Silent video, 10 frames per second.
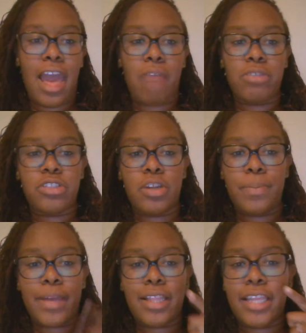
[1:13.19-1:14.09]
I will start
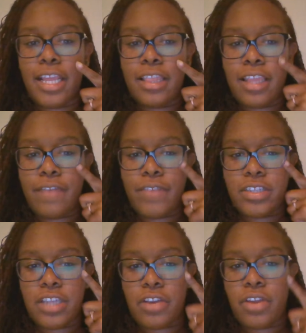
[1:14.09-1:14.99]
by cleaning the
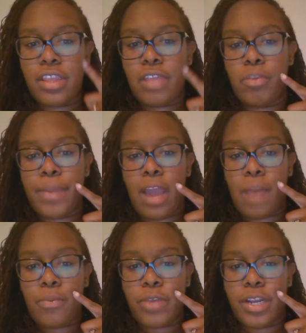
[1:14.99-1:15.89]
affected area that we'll be
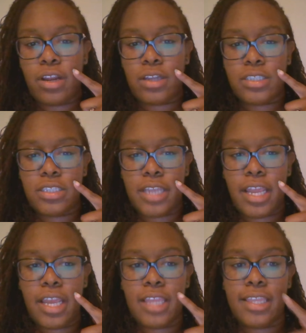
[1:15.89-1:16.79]
operating on
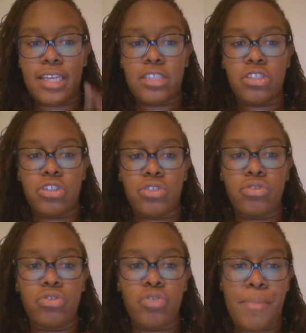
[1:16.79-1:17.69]
today, and then a
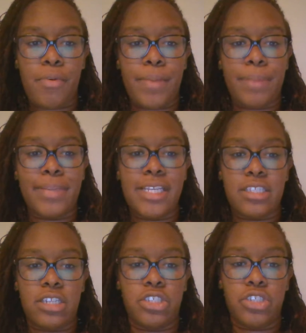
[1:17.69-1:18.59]
surgical drape will be
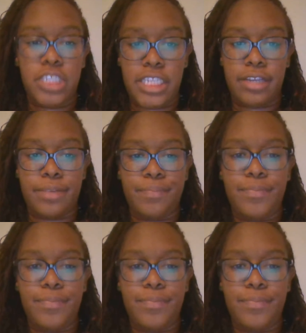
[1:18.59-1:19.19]
placed on your cheek.